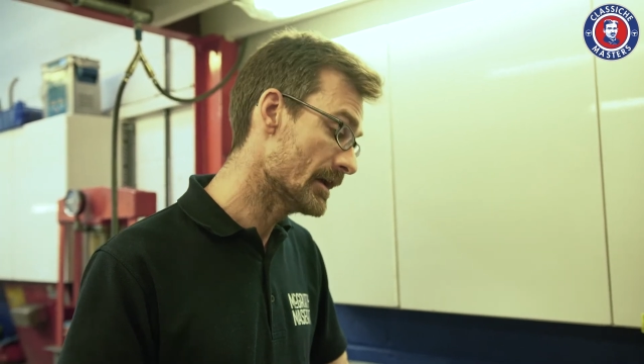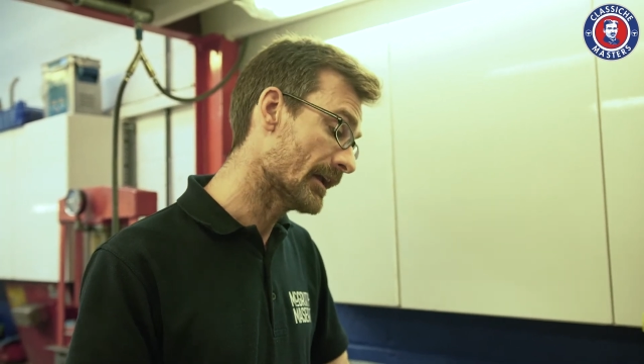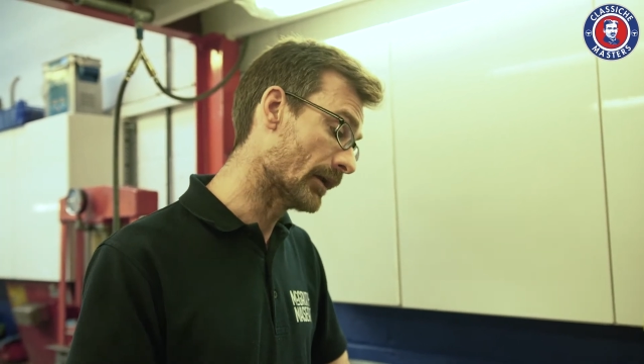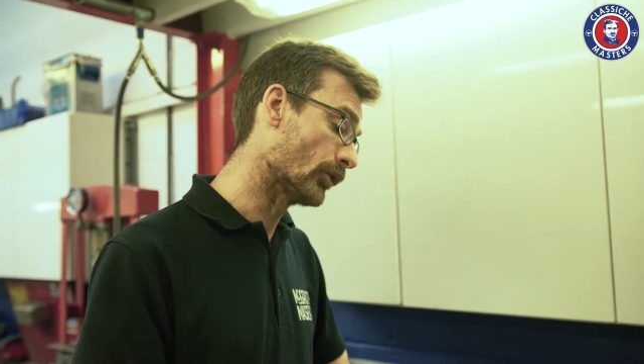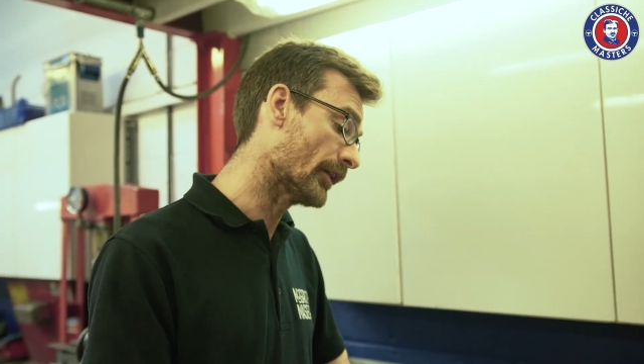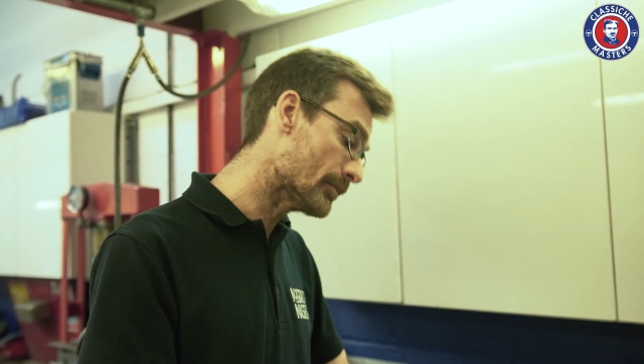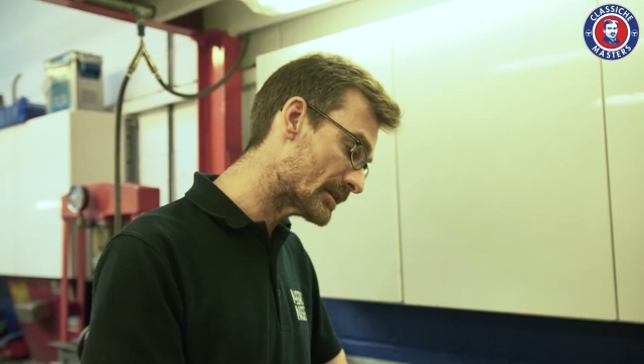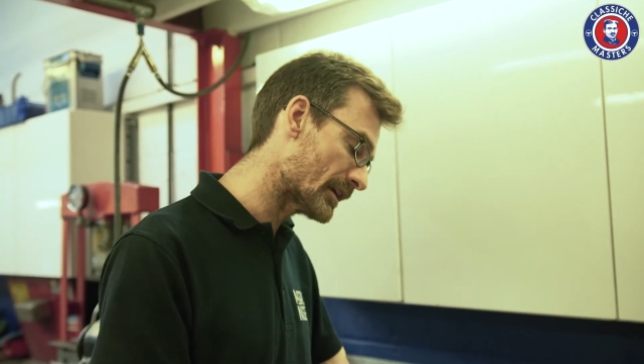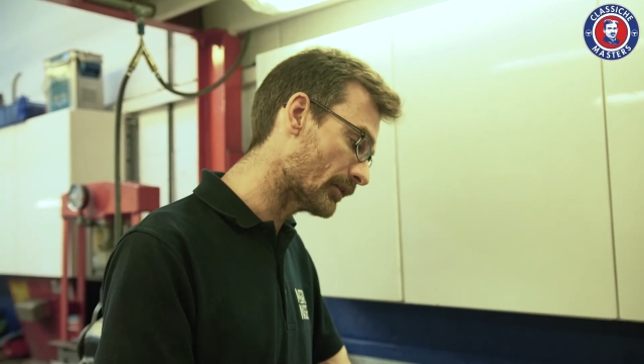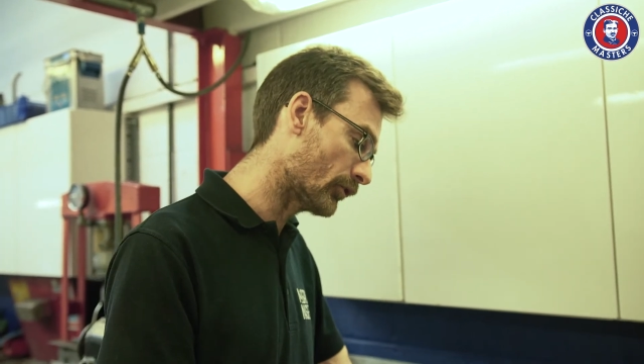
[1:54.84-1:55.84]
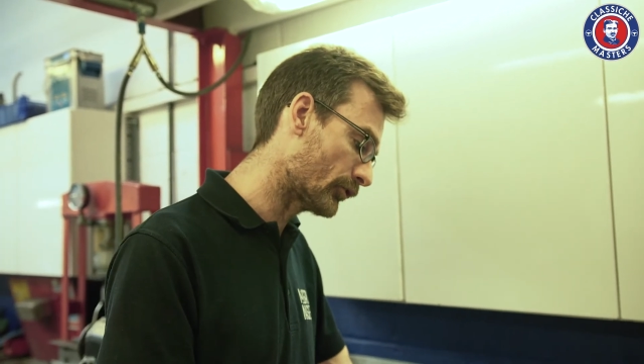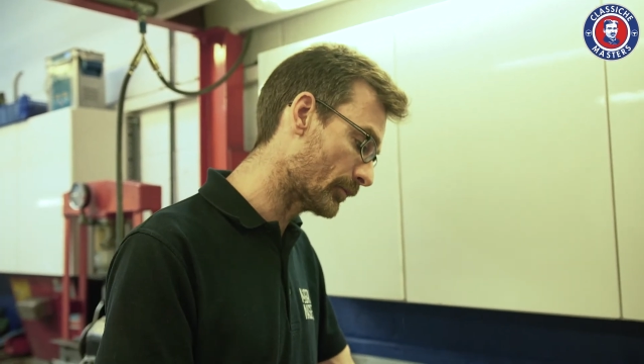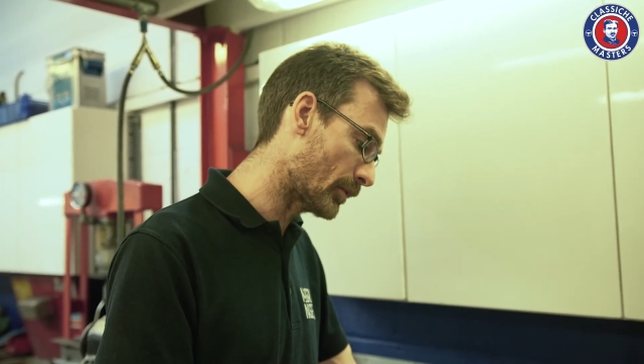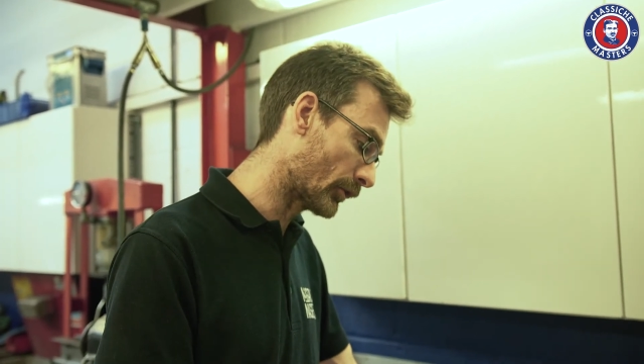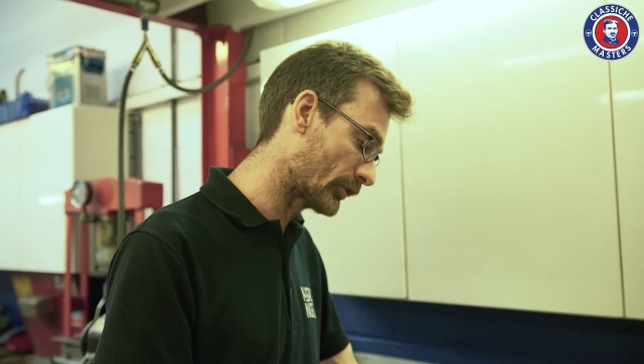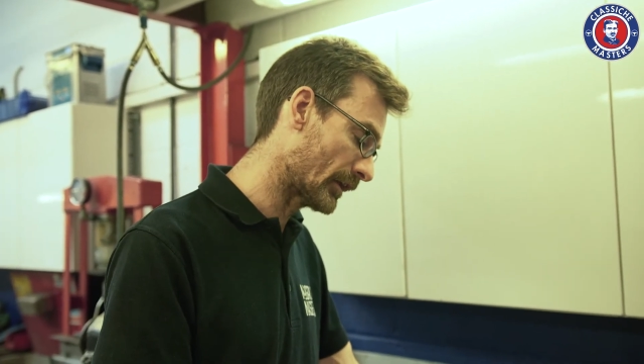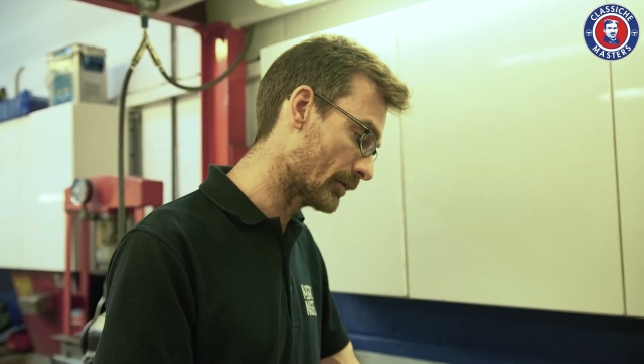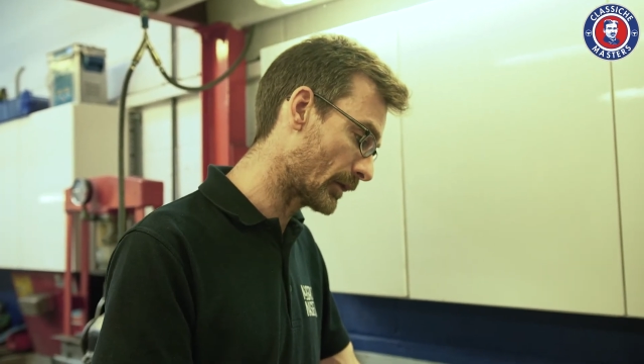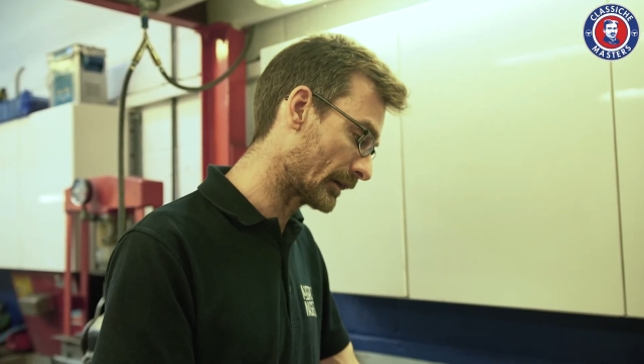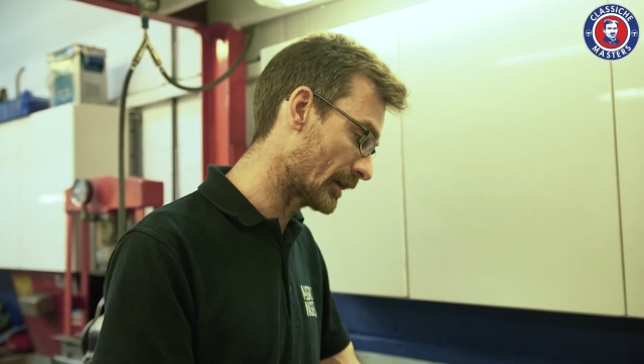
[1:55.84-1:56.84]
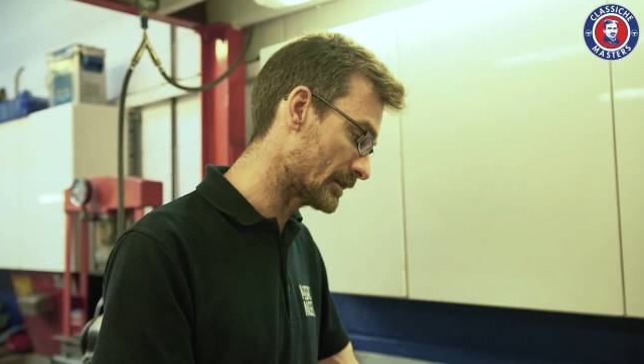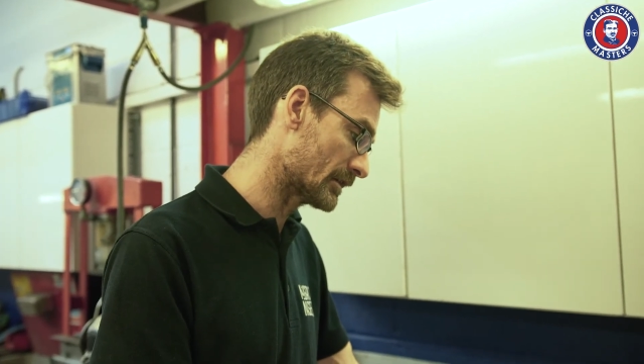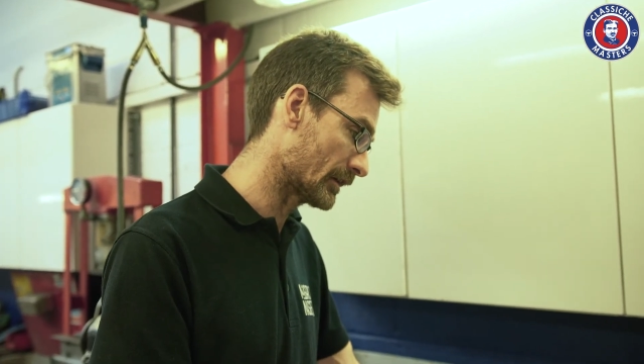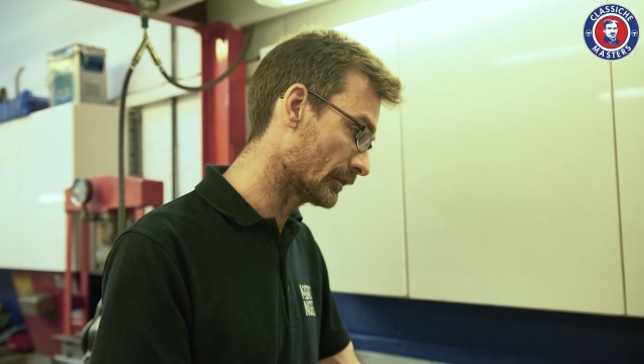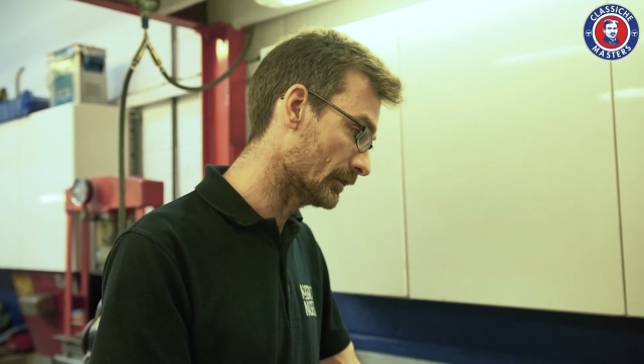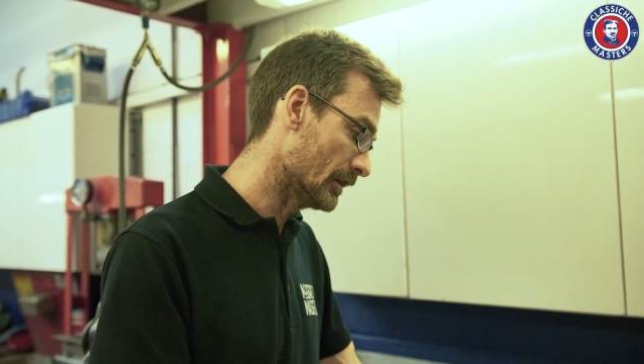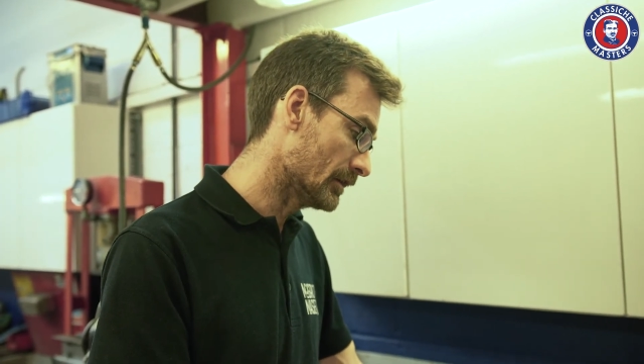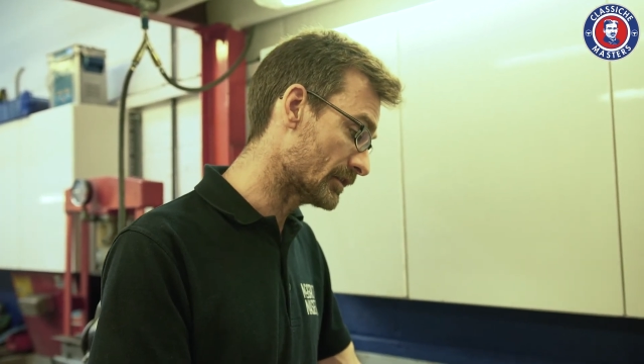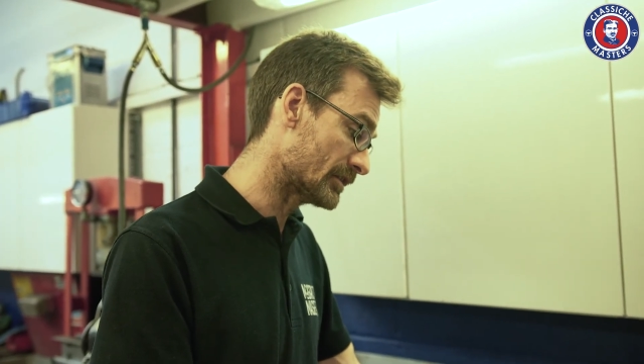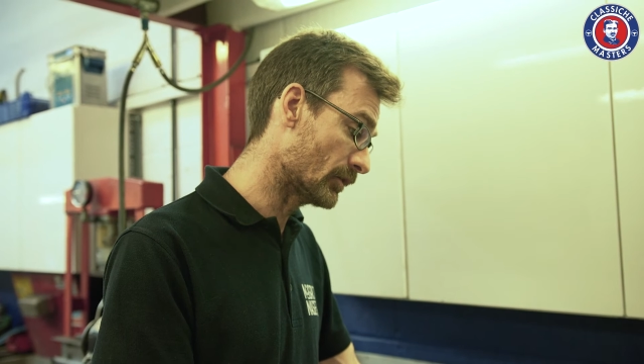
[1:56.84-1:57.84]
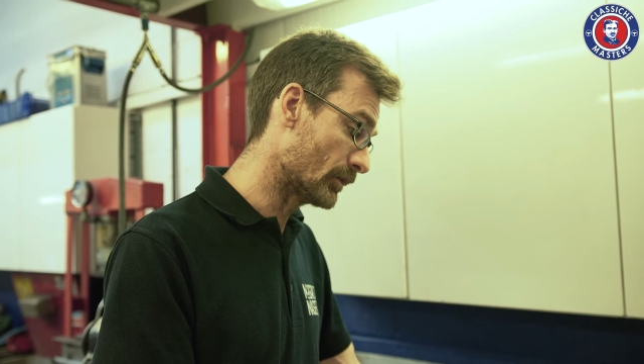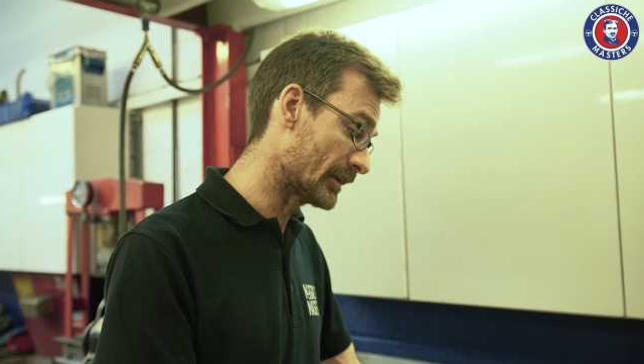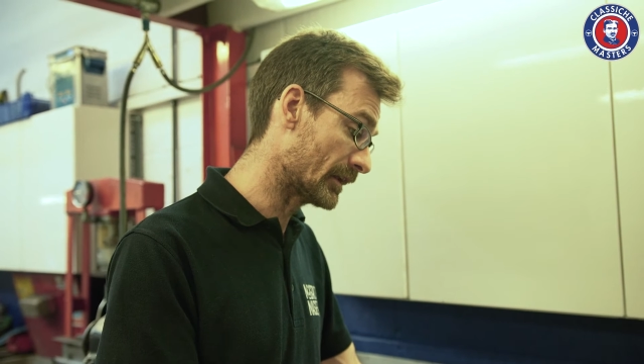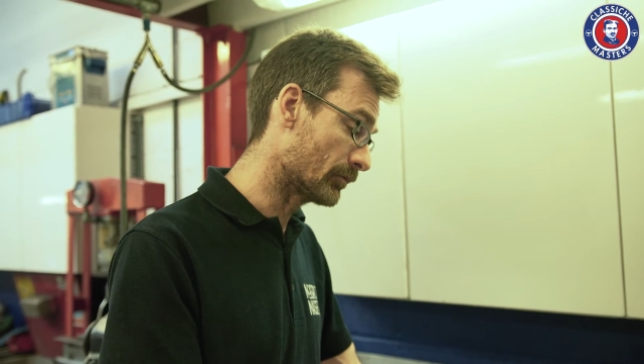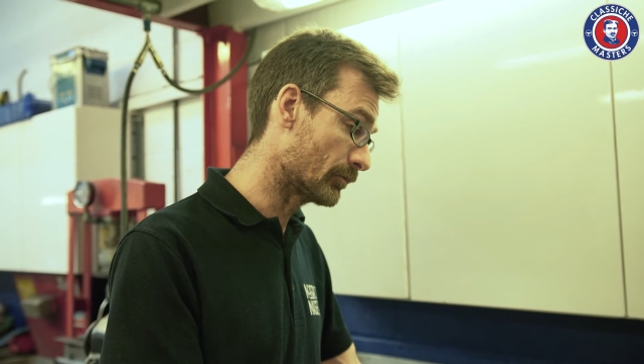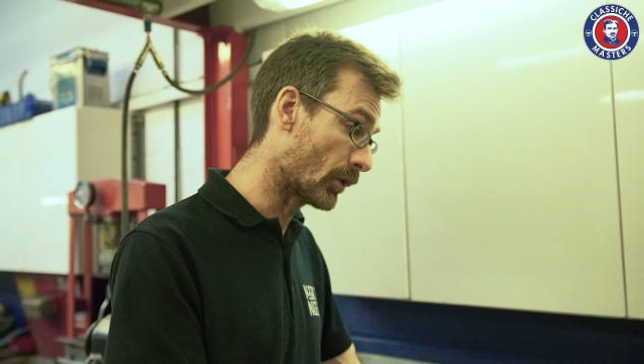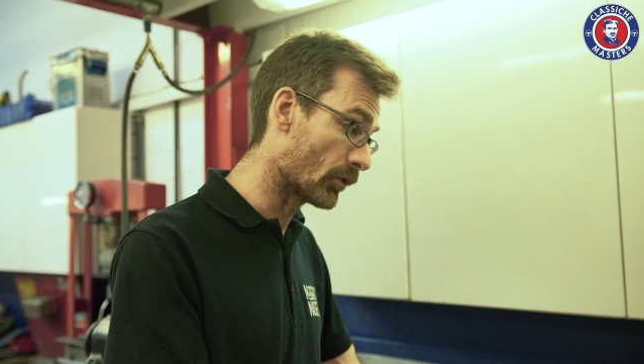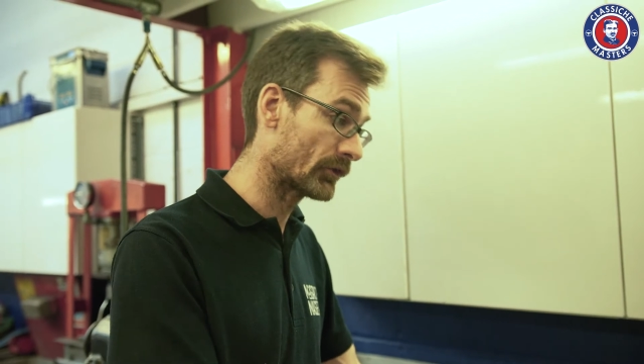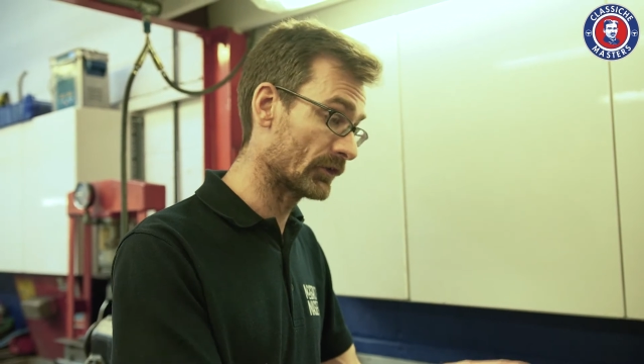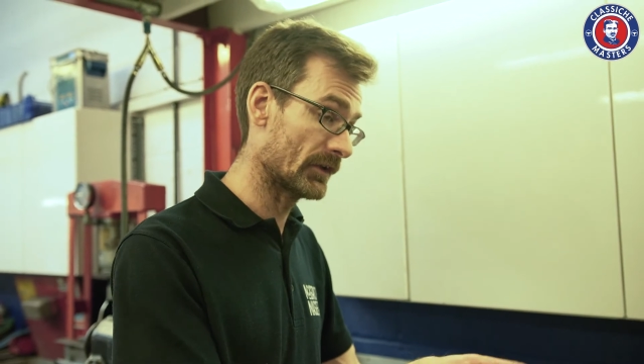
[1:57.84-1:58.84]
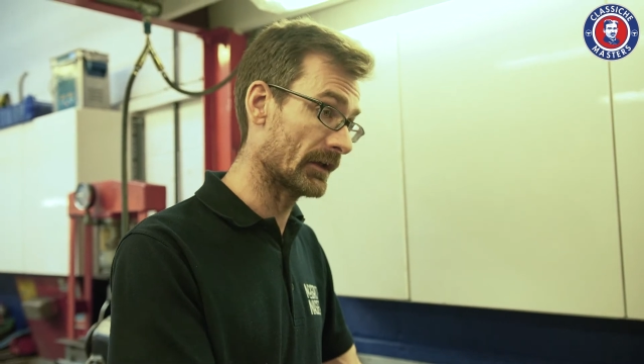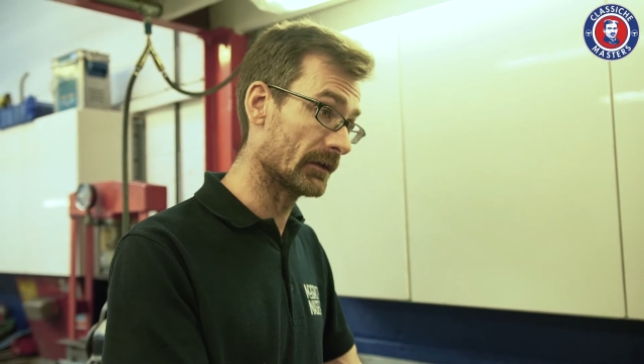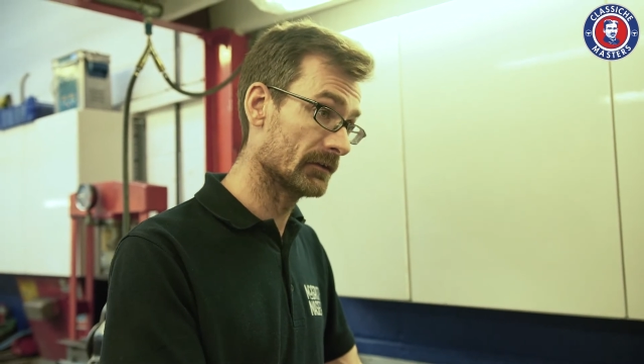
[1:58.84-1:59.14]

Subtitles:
It will then be sent off for epoxy impregnating to deal with any porosity.